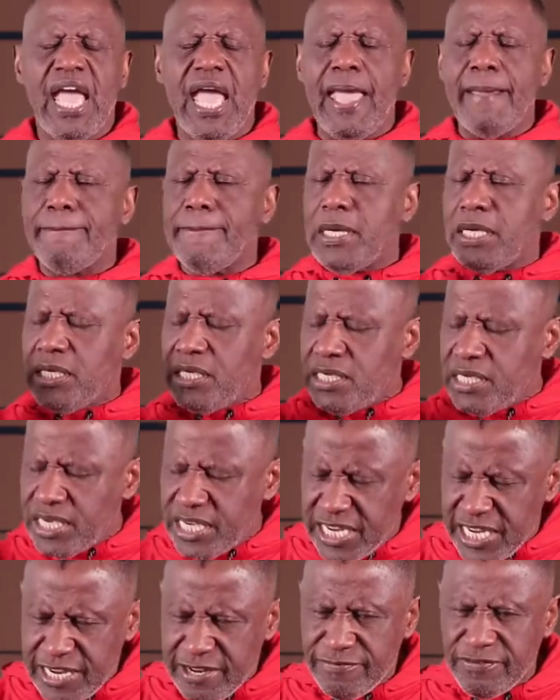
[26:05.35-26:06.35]
and
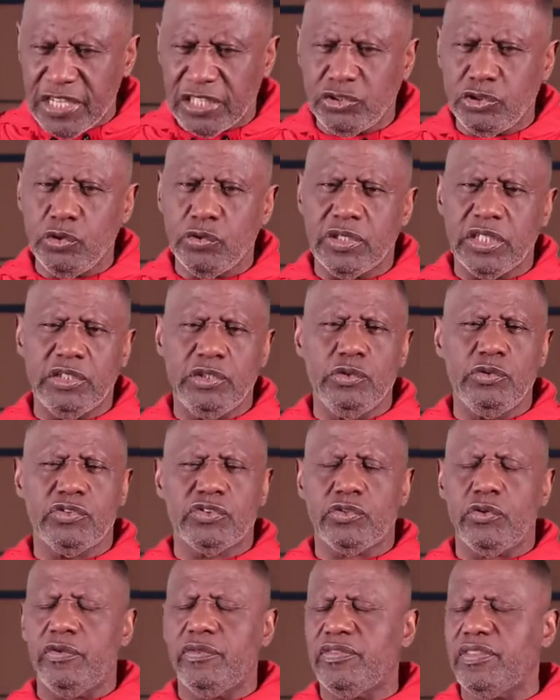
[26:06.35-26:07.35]
believe that you can do
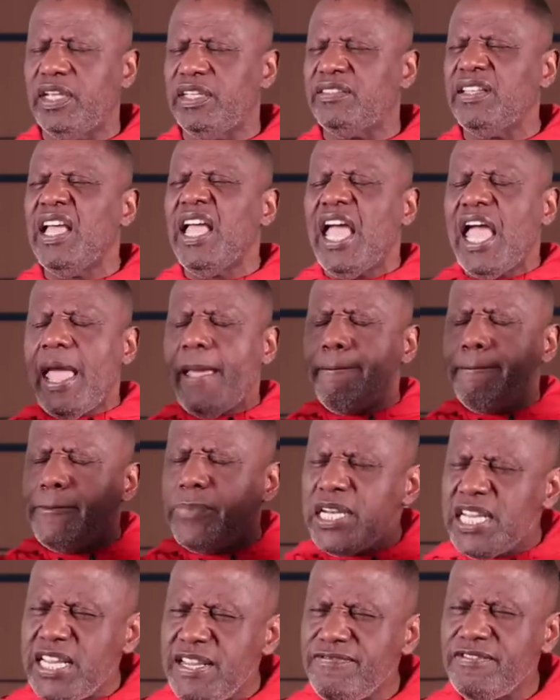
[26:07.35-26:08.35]
certain things
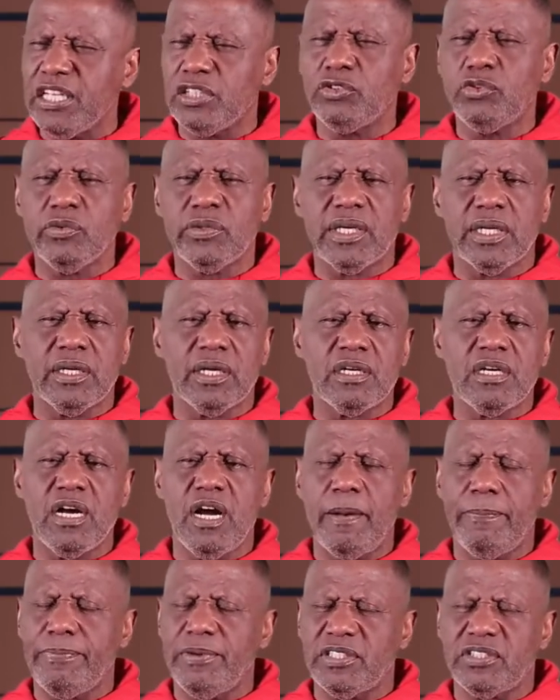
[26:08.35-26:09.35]
and believe that you can
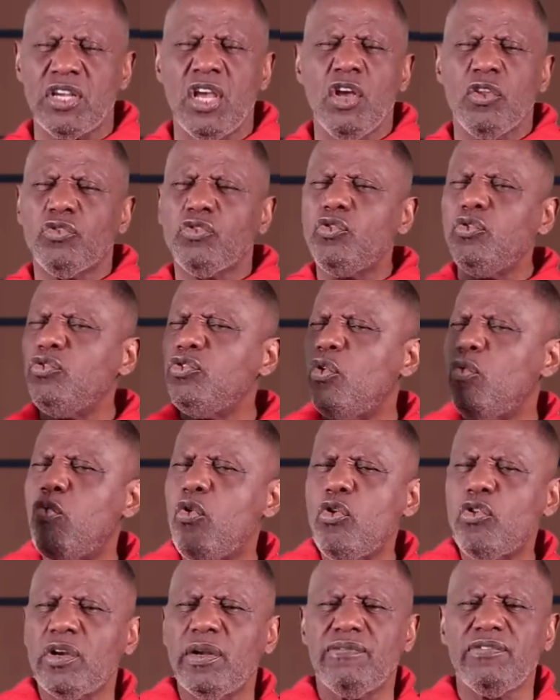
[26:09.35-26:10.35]
accomplish through the
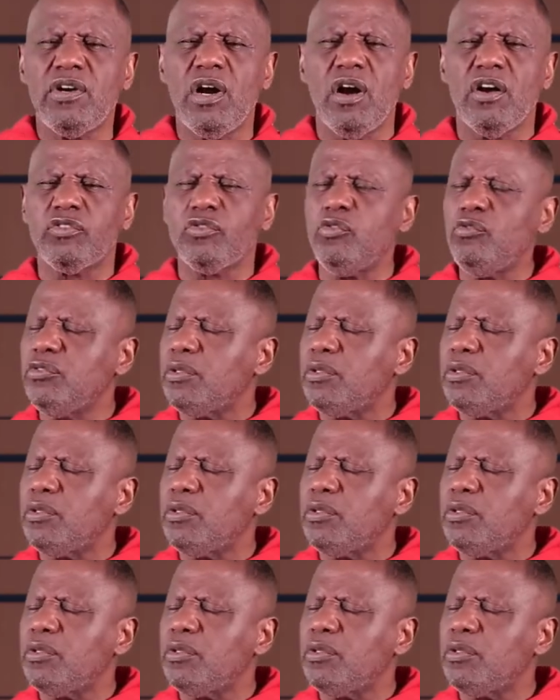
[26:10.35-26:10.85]
word of God,